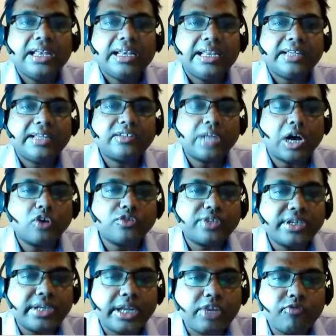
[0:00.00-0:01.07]
less
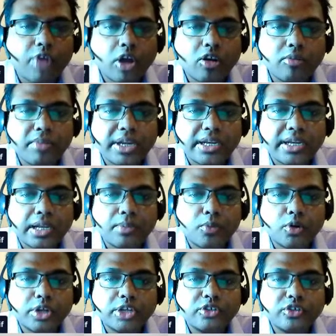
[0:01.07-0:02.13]
housing, environmental
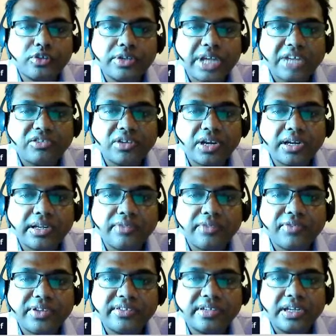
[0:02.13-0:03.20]
protection, natural
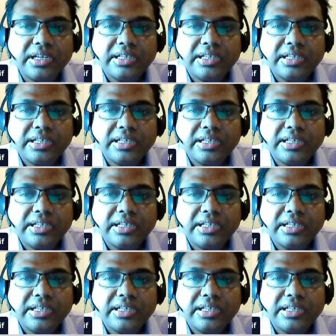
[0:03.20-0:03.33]
defense.